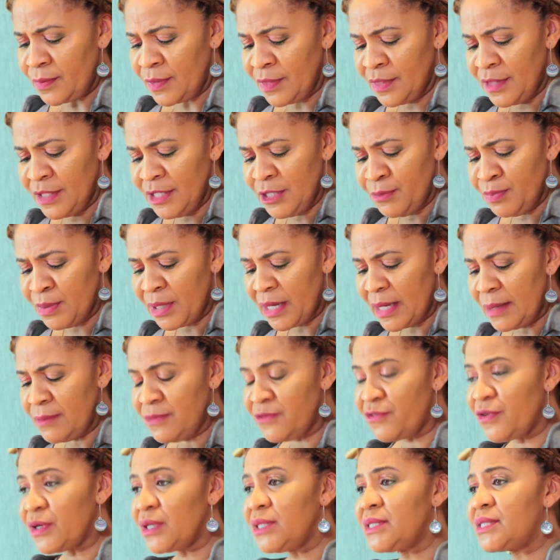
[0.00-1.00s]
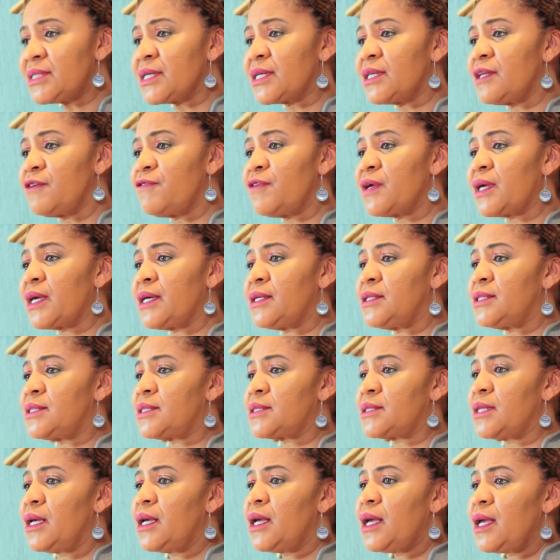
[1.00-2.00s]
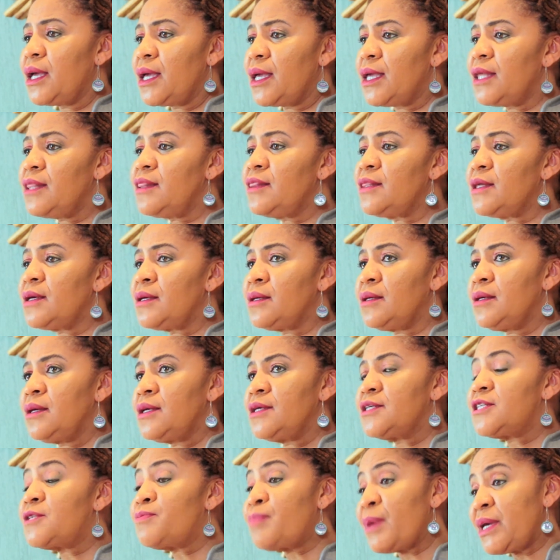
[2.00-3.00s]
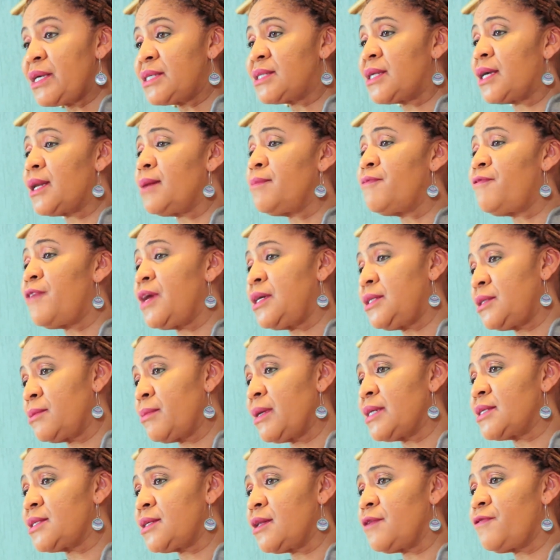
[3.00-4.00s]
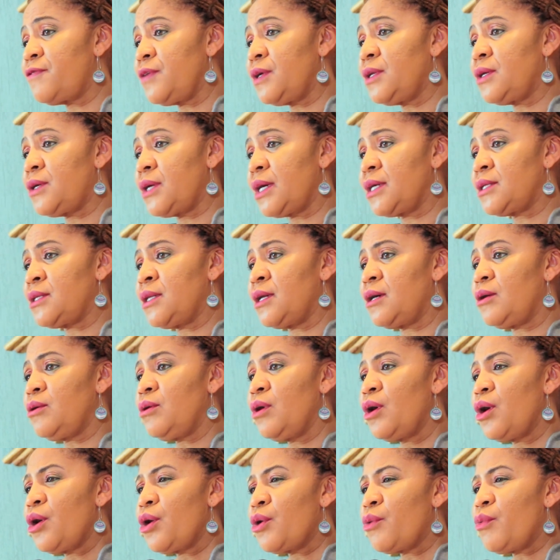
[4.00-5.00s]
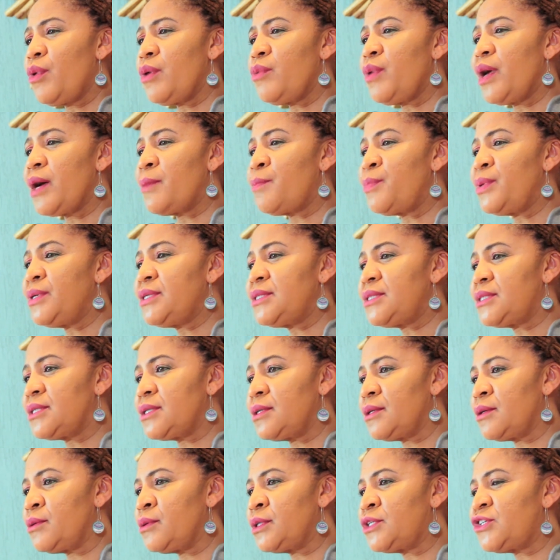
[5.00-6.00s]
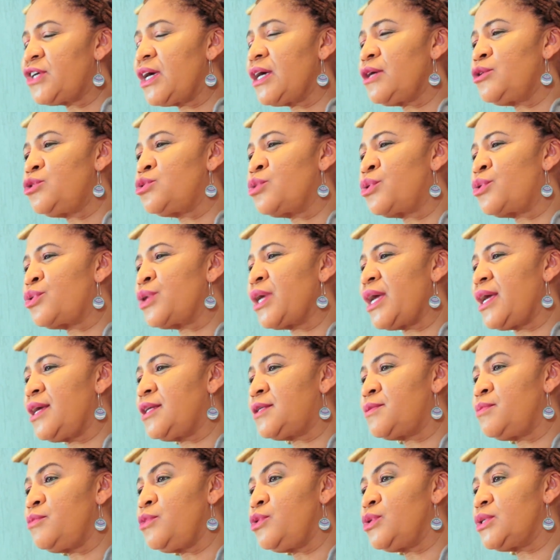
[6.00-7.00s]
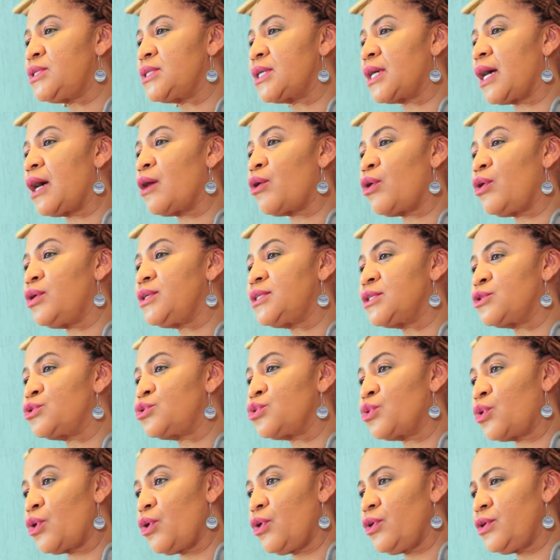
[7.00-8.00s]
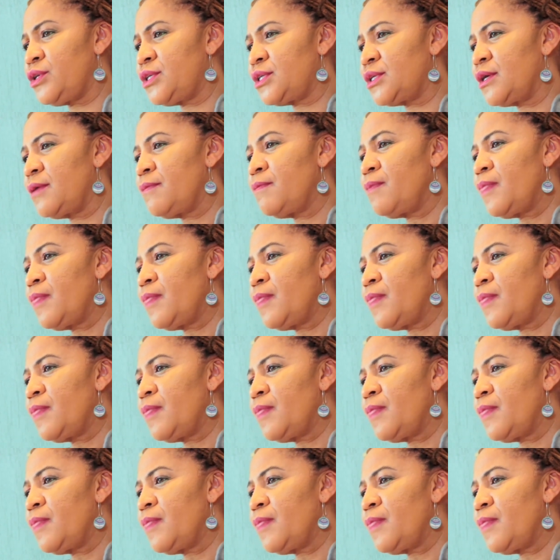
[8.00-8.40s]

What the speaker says: This becomes very significant in the space that I'm finding myself in right now, where we are busy trying to create music according to God,